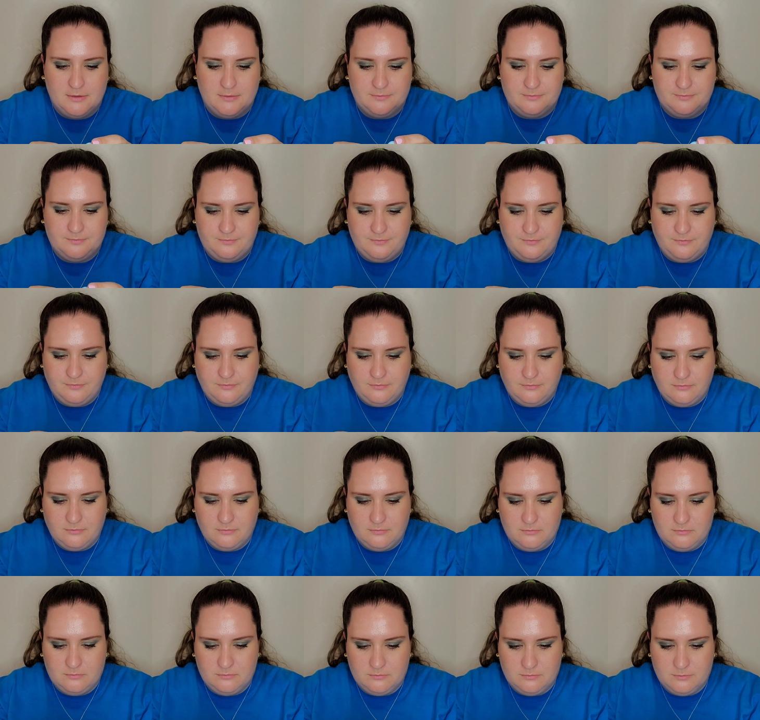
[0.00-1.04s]

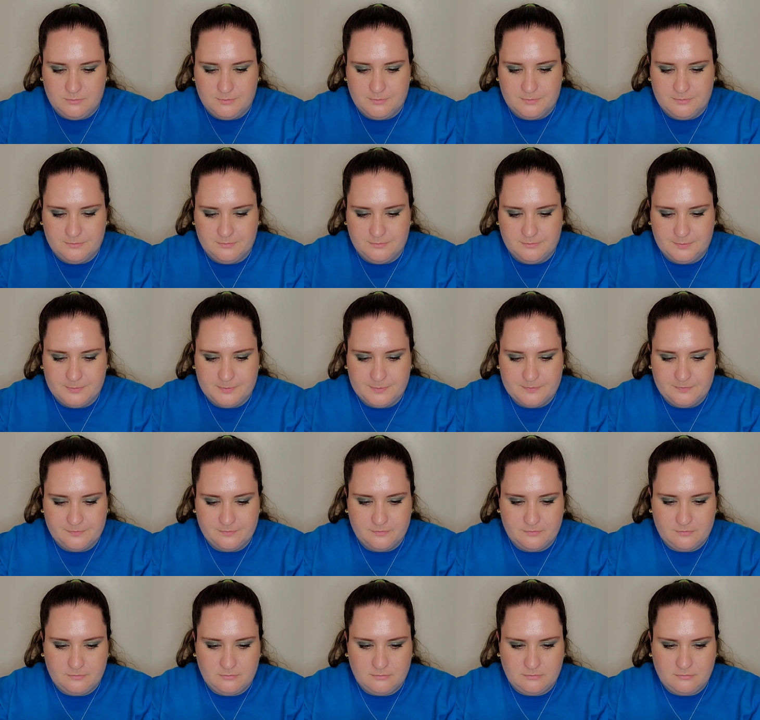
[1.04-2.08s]

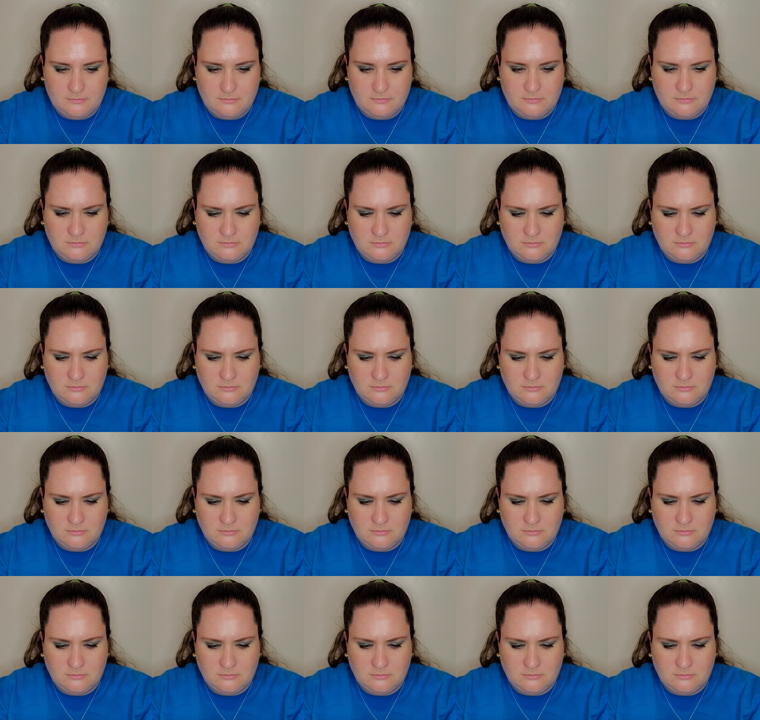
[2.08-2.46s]
Nothing is said.